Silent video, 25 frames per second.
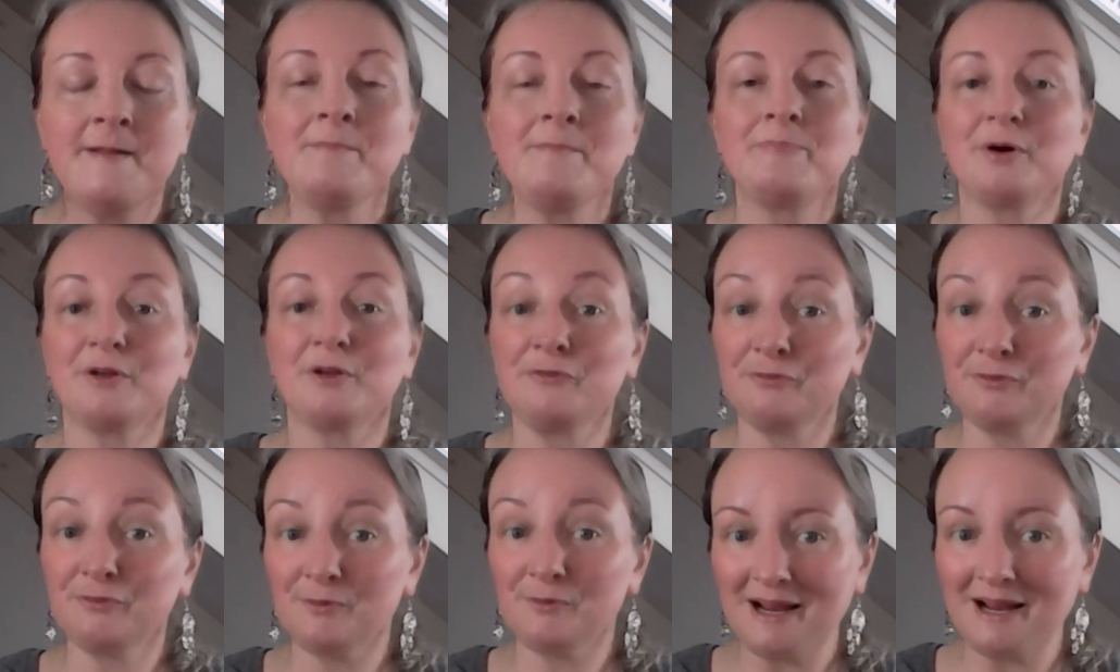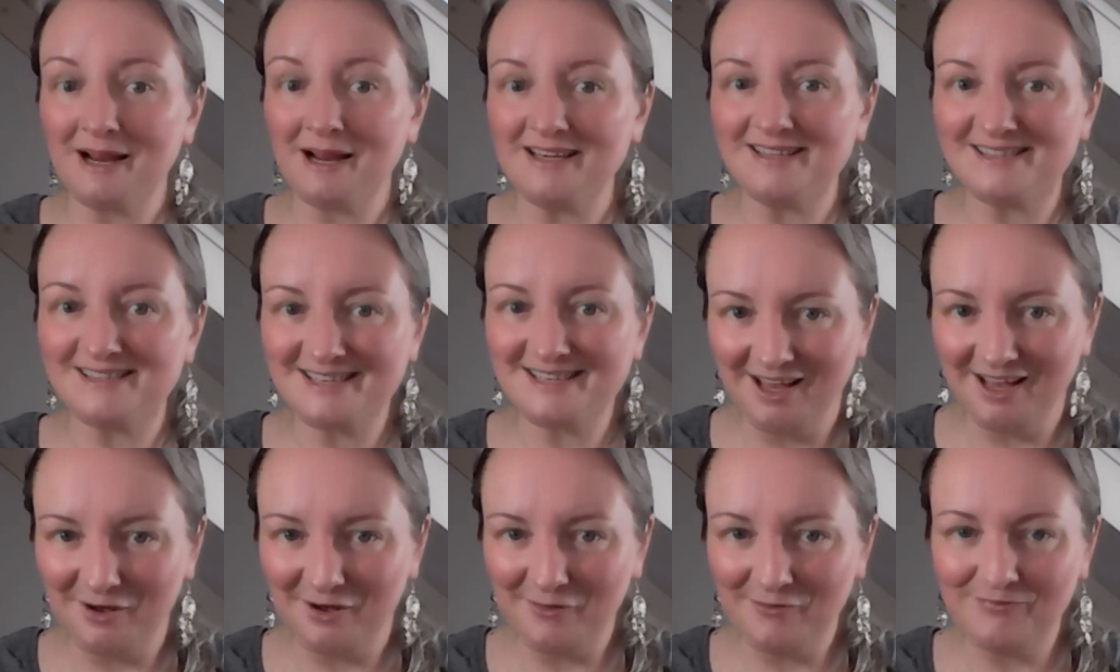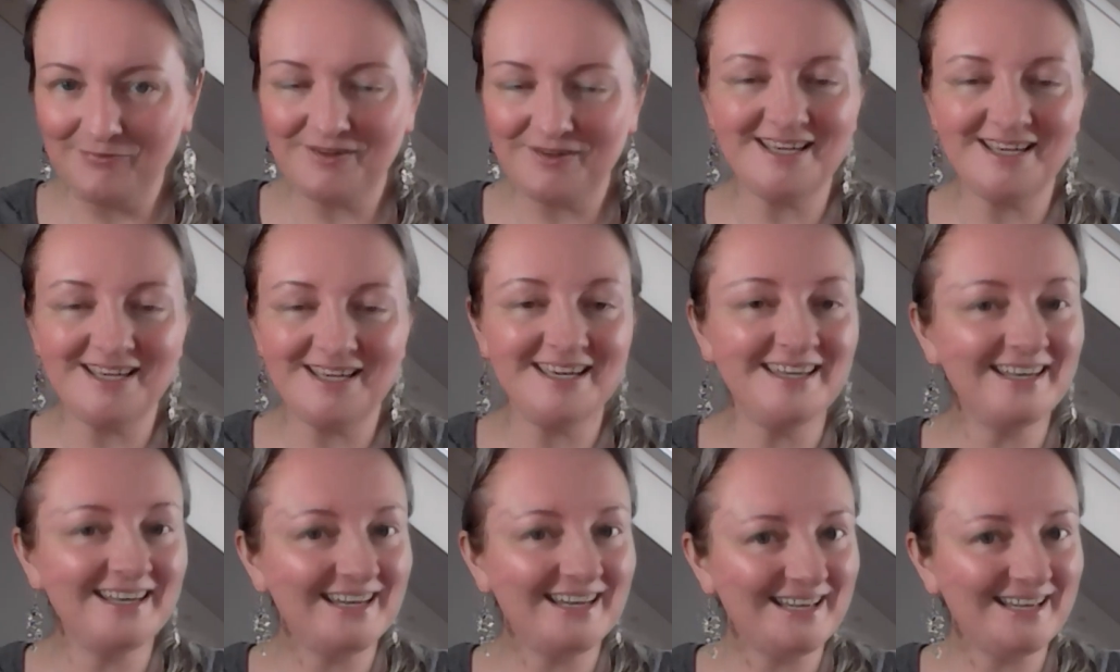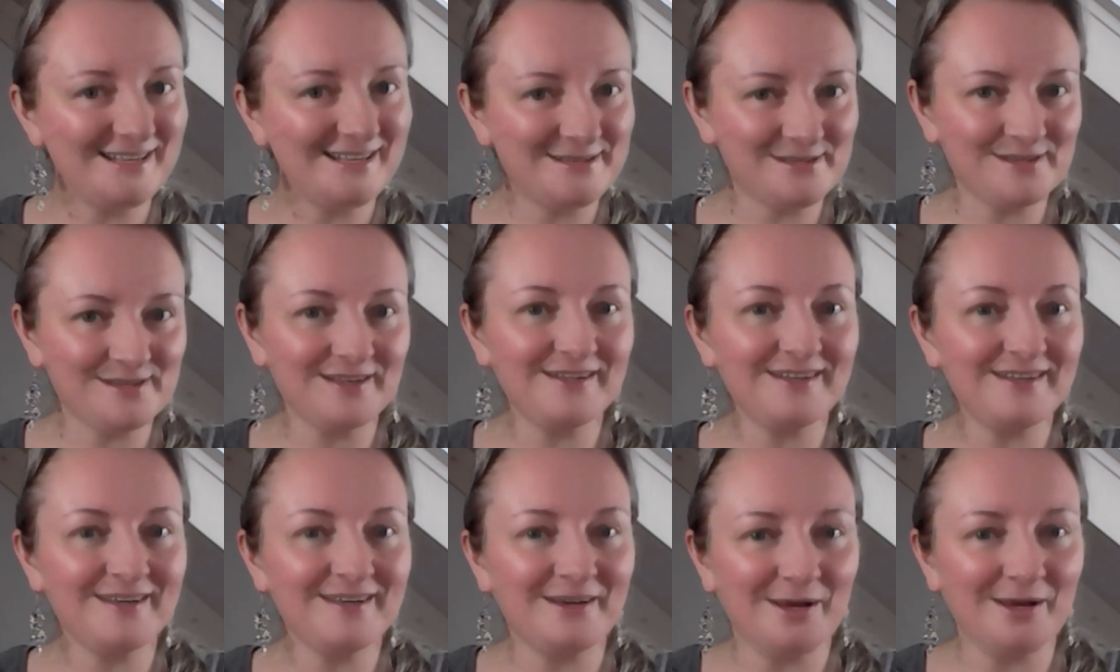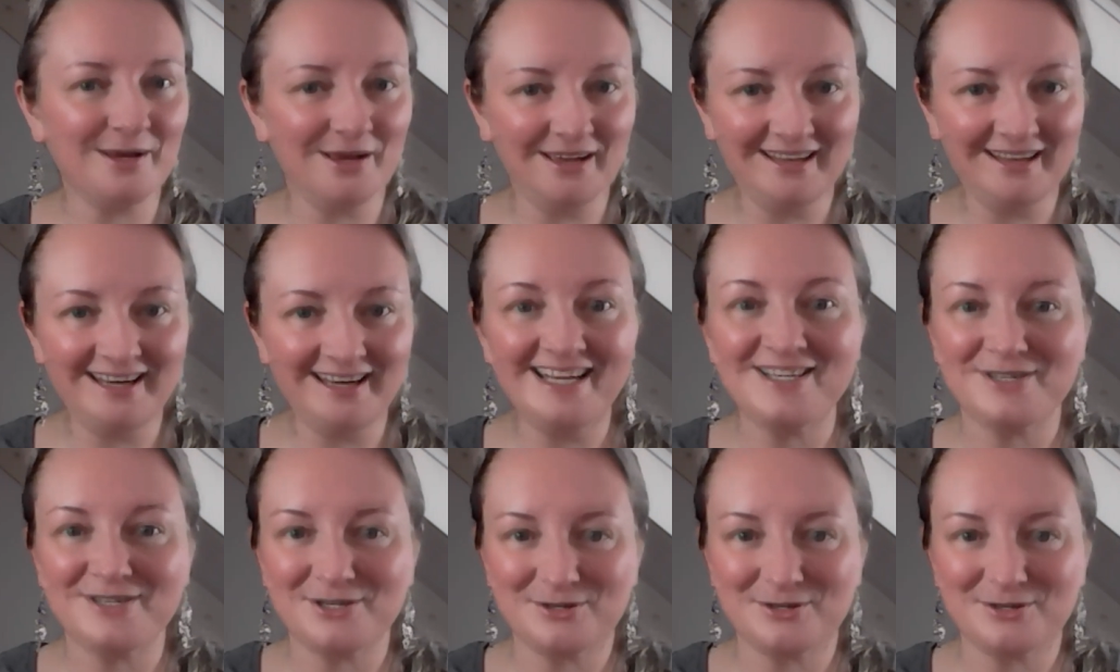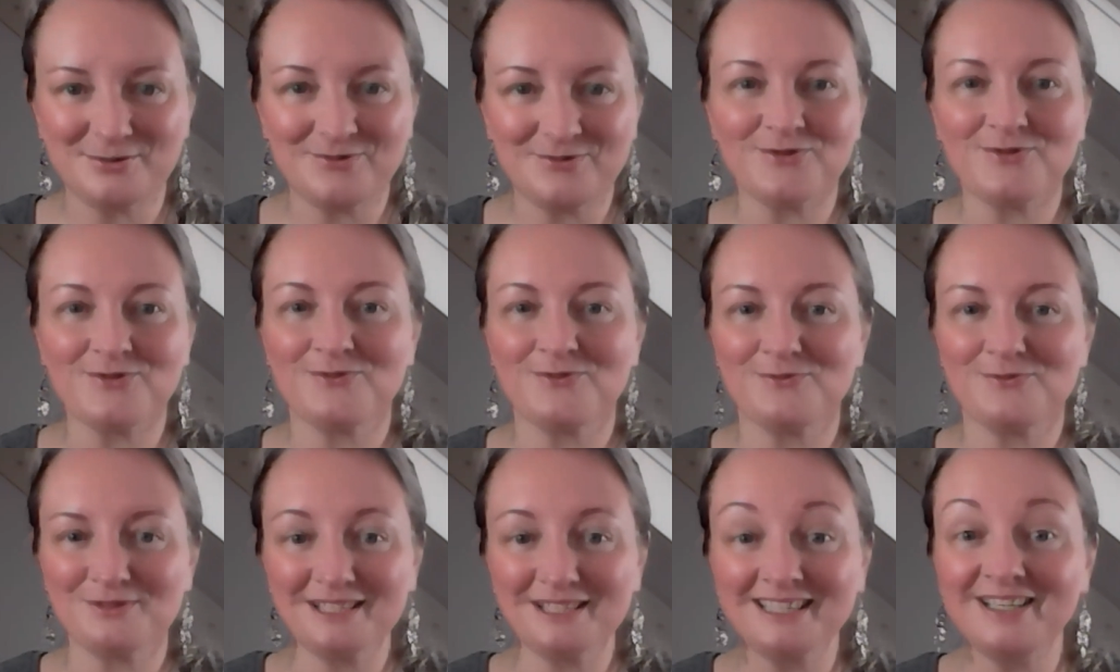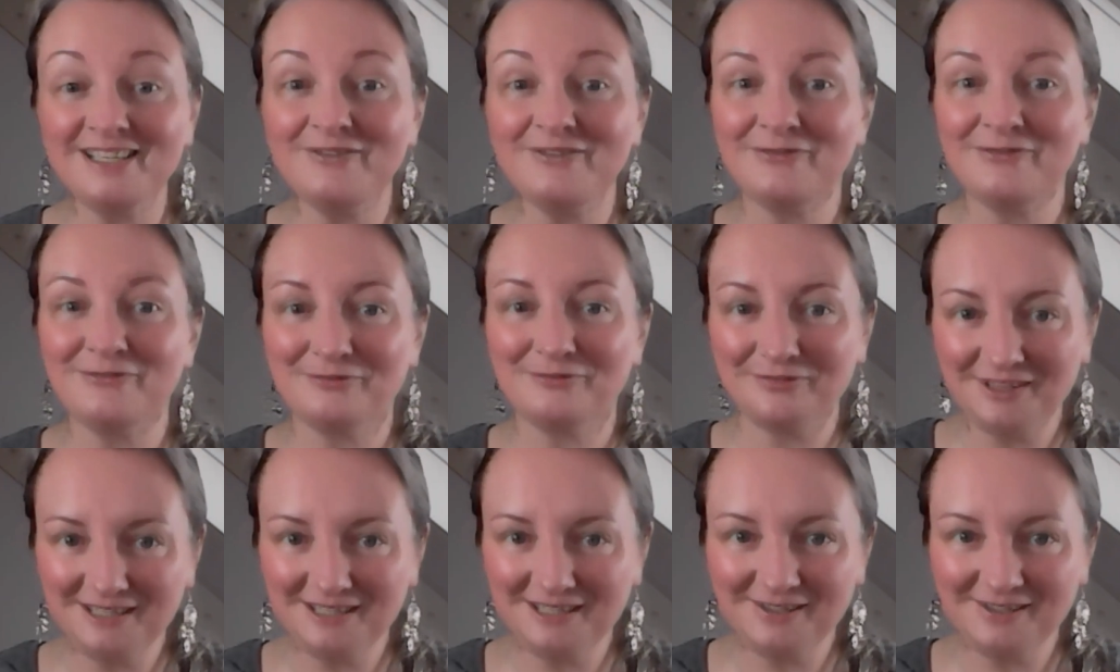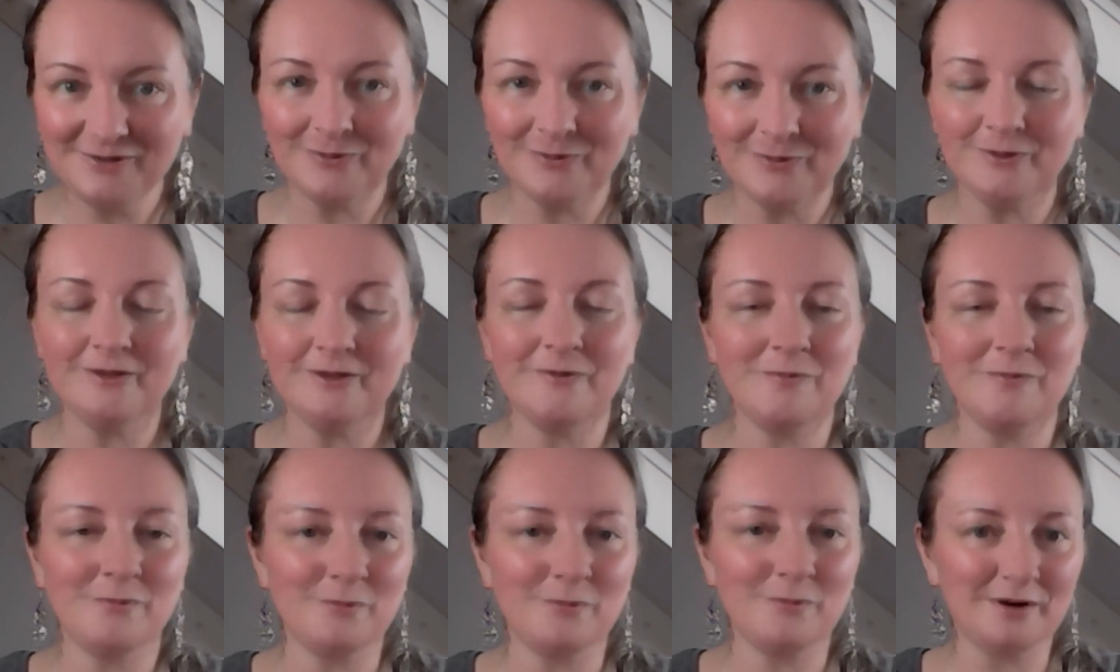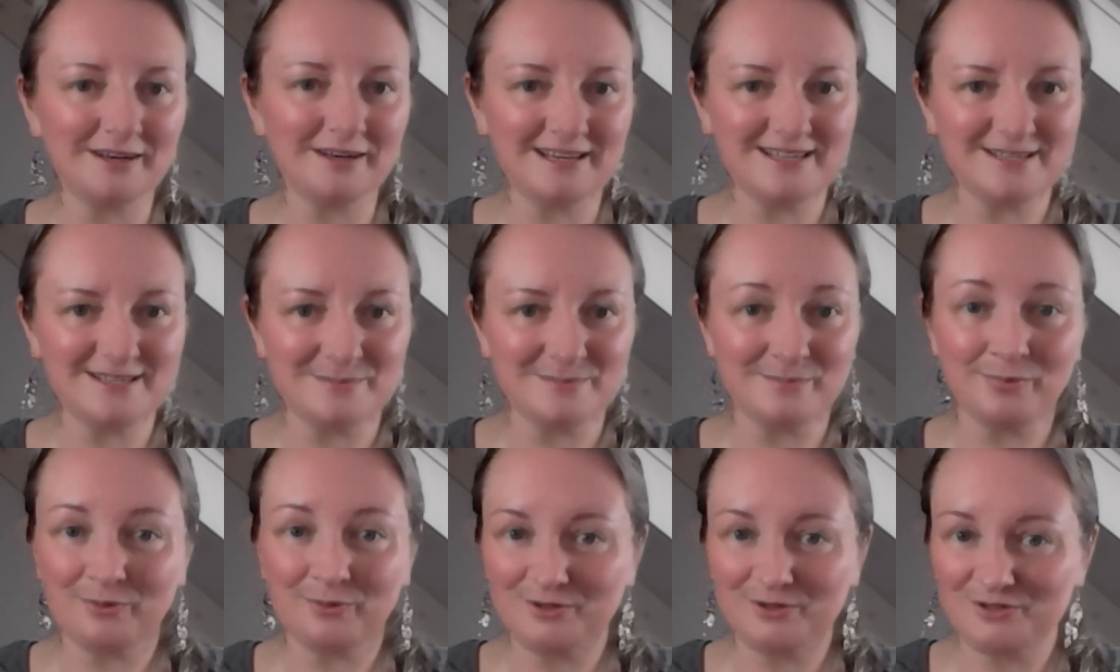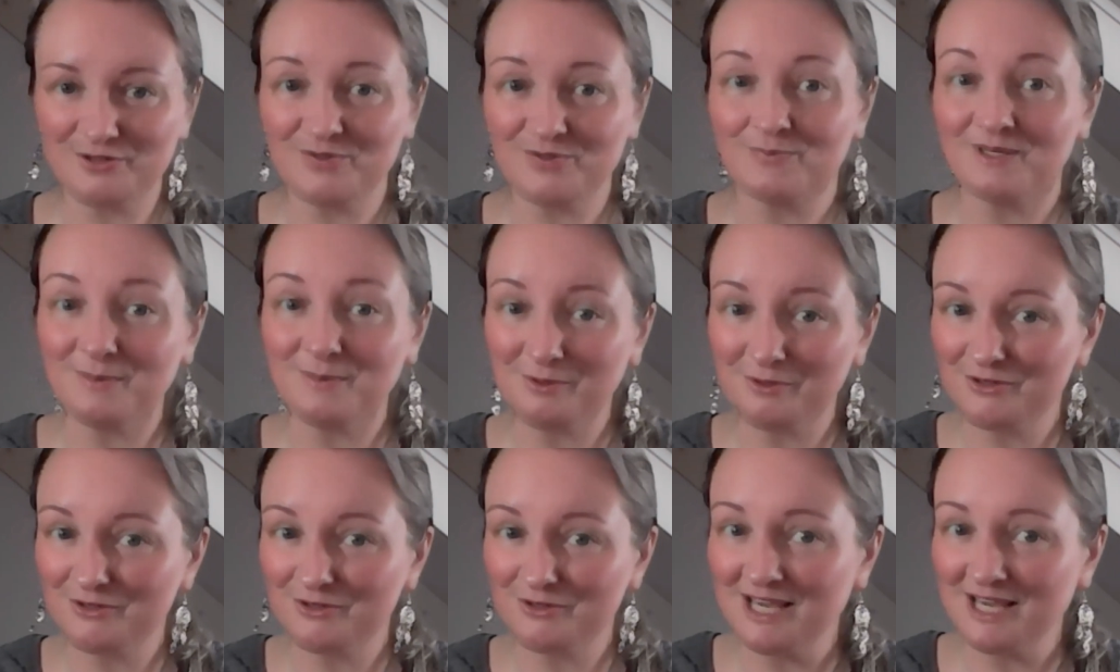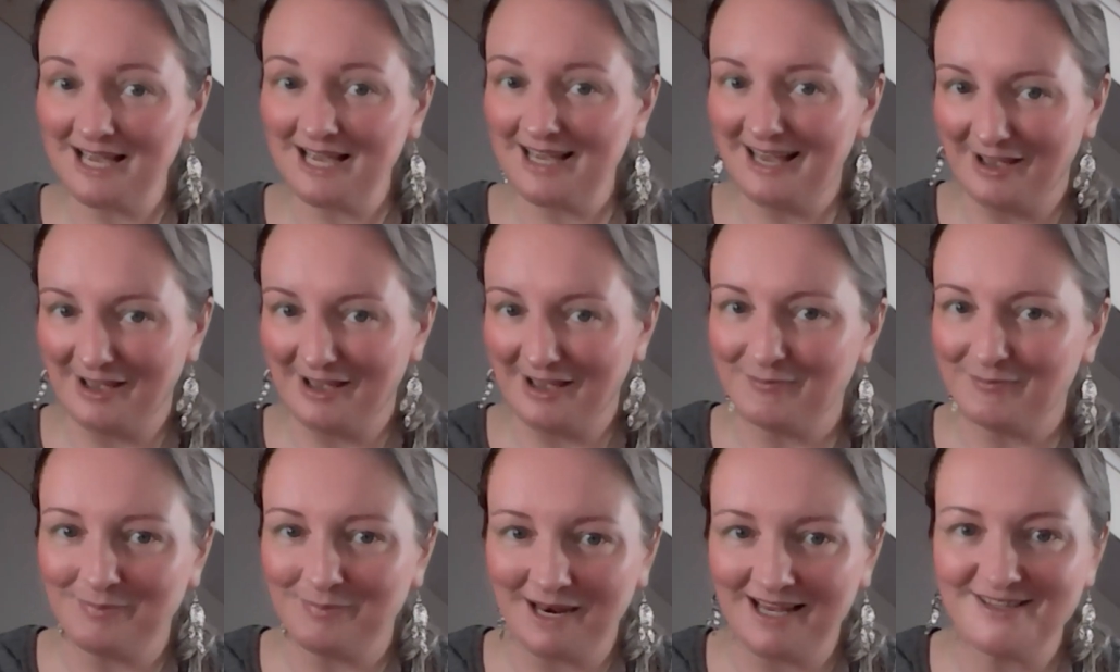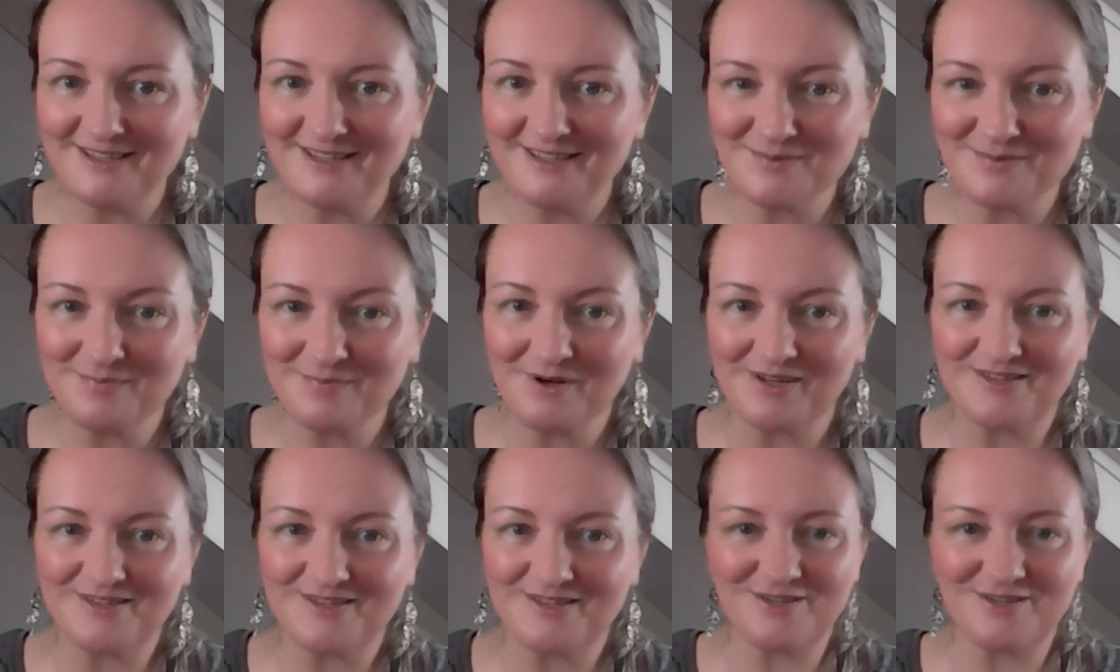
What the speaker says: But for myself, it is an issue to really feel what is important to me because I have blind spots.